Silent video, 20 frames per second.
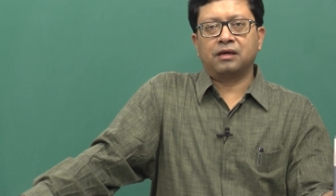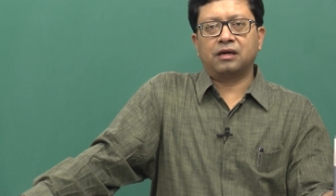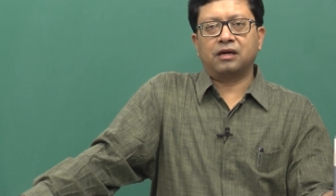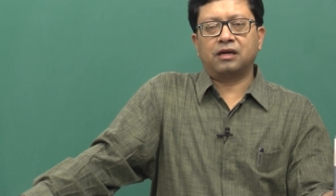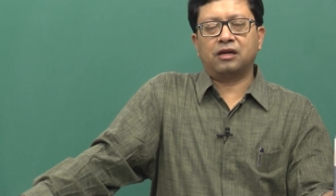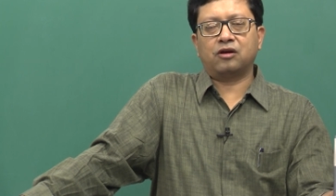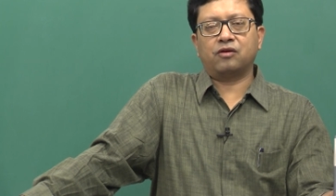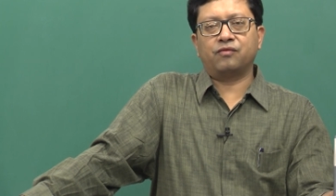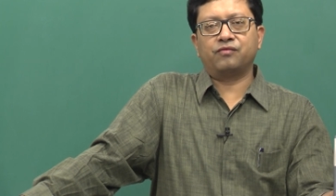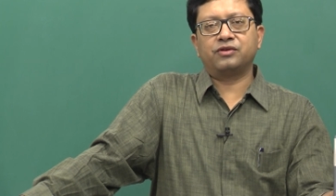
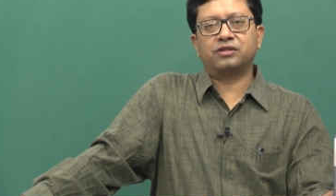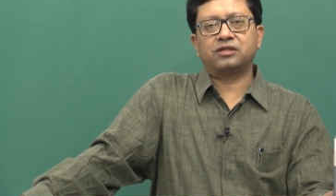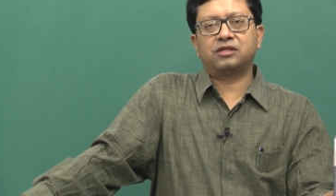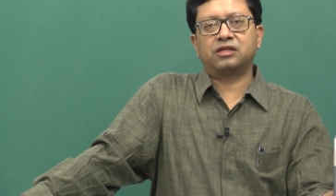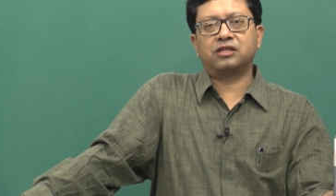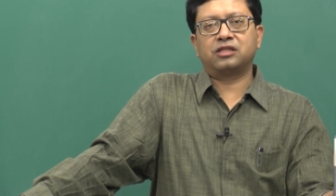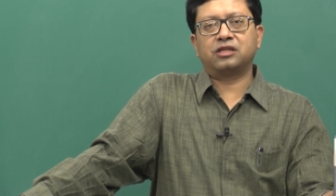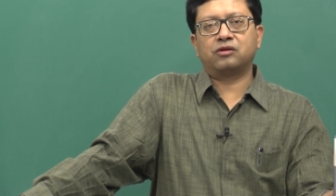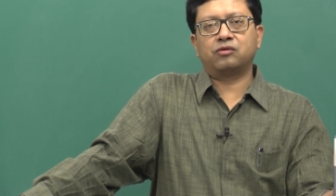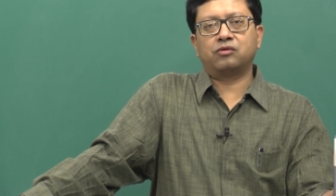and
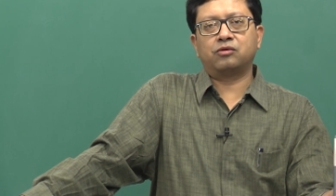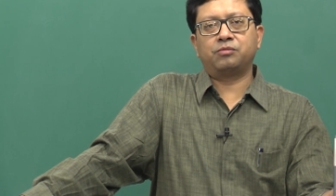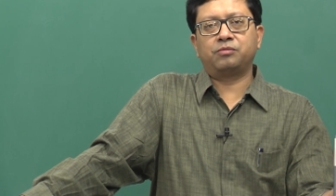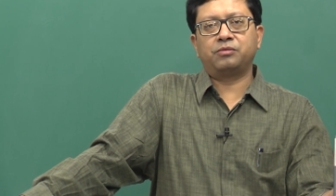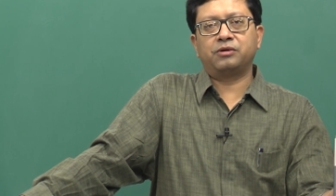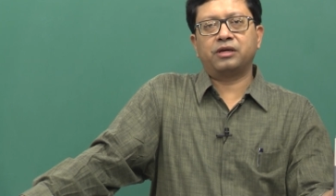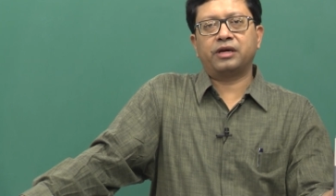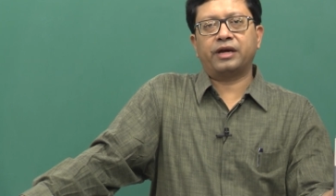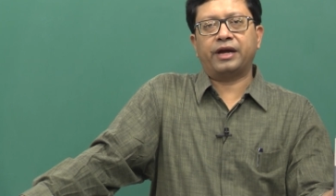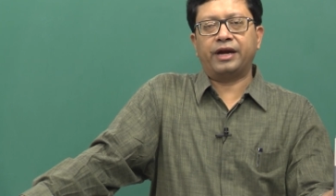obviously there would
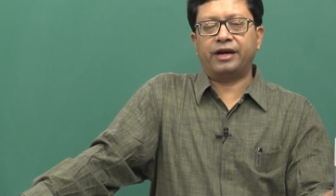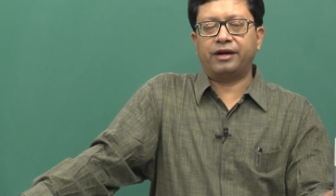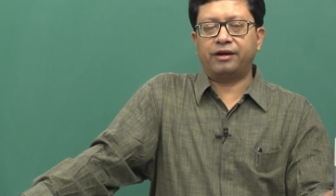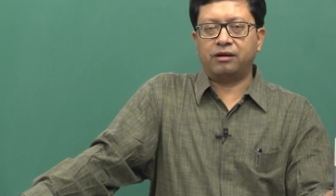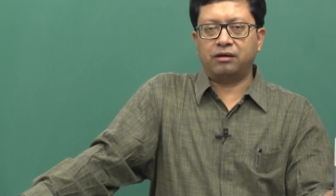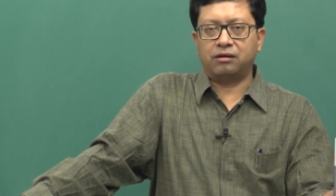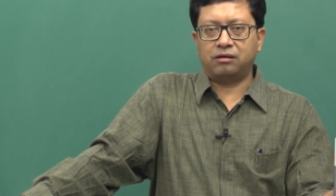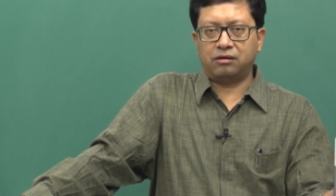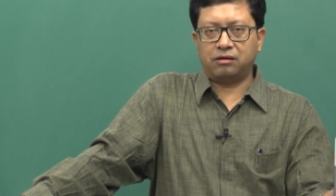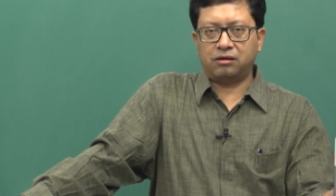be
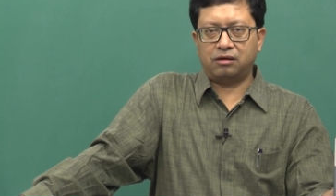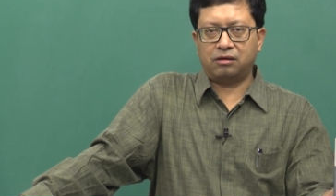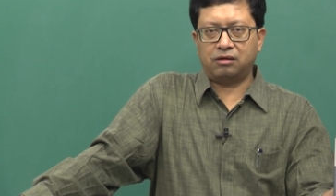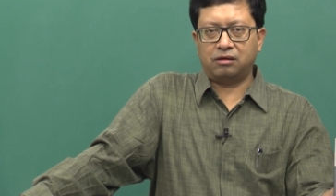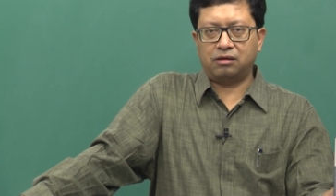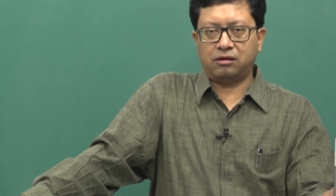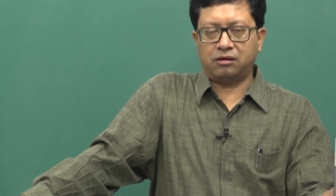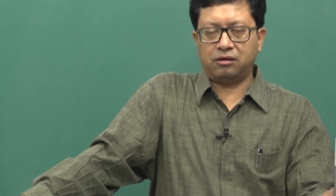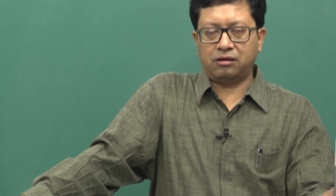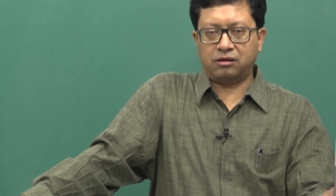end
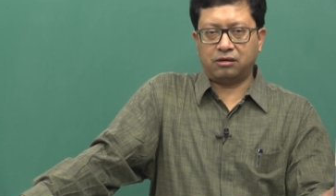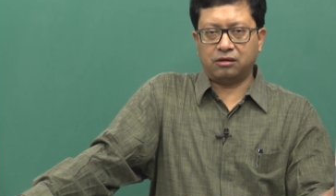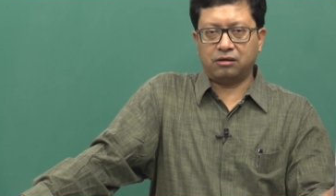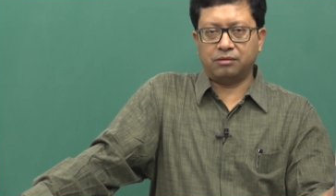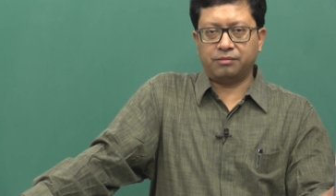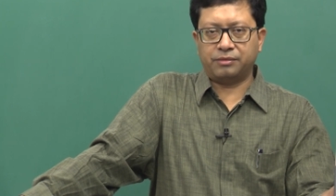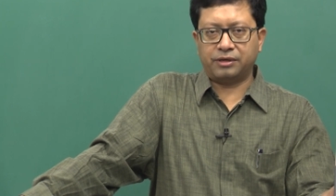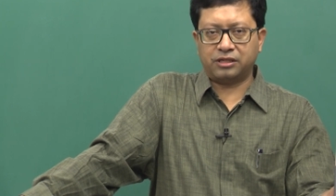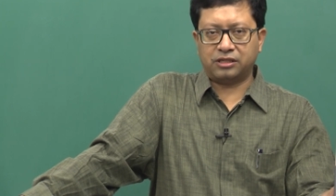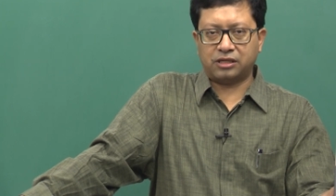
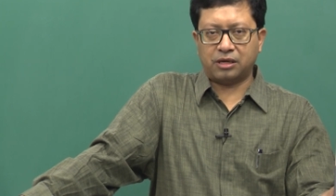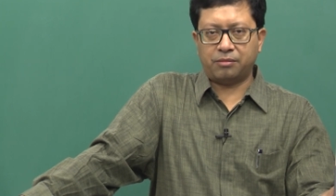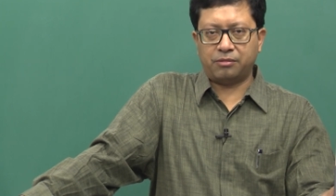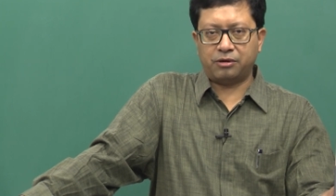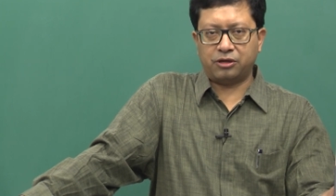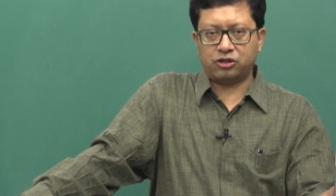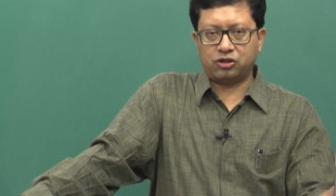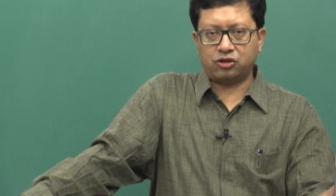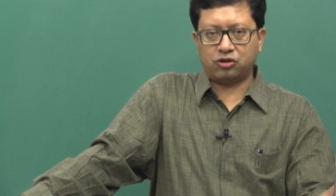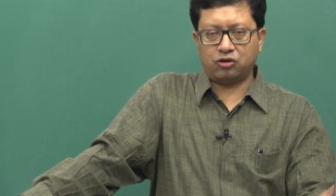term
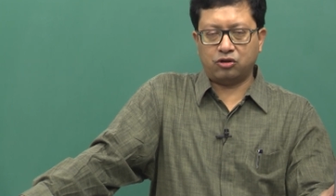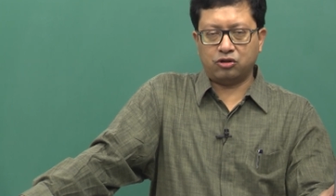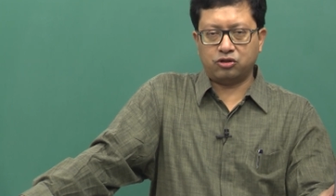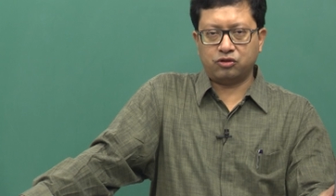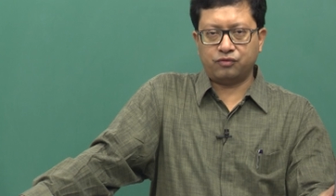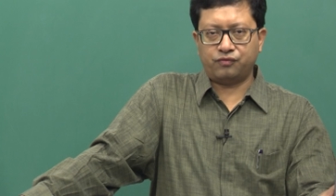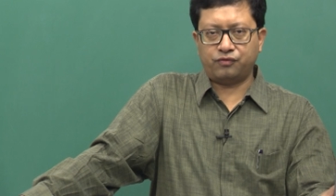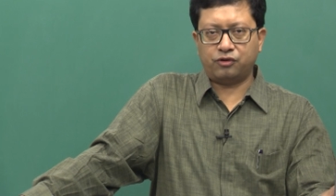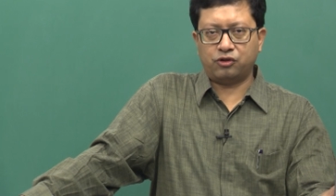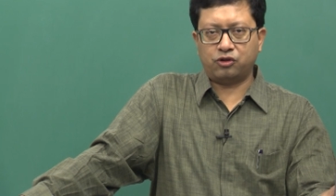examination
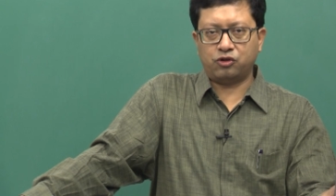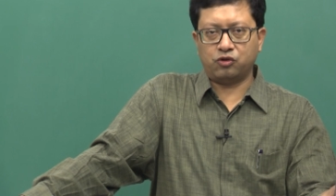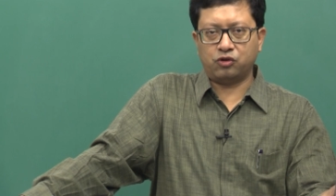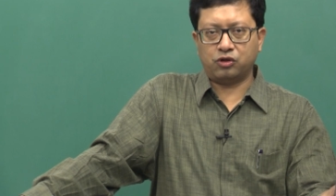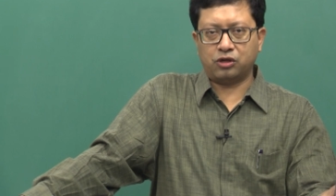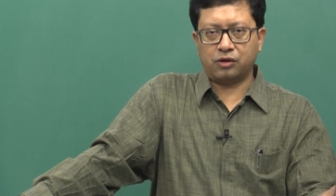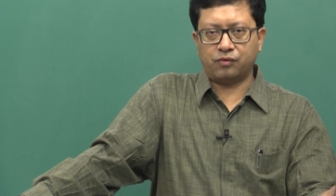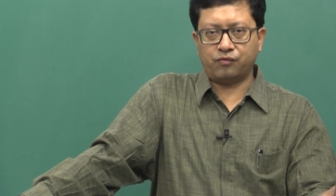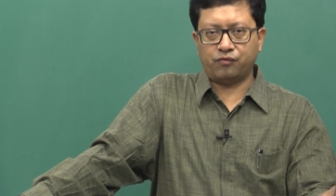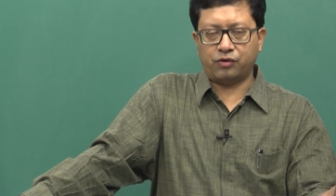also for
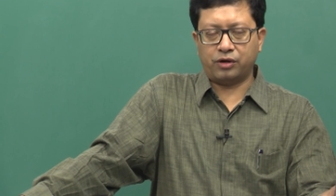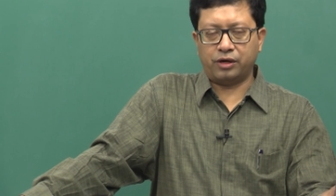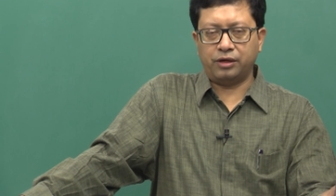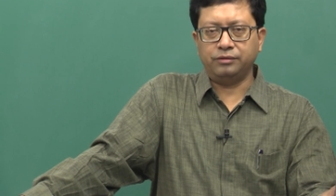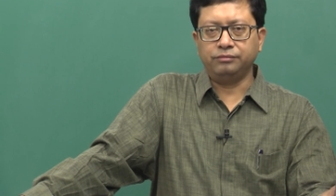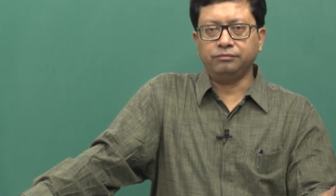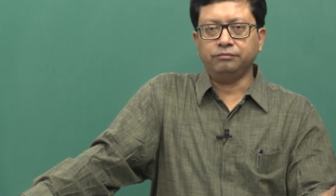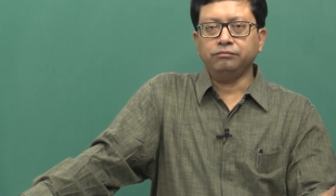TQM1.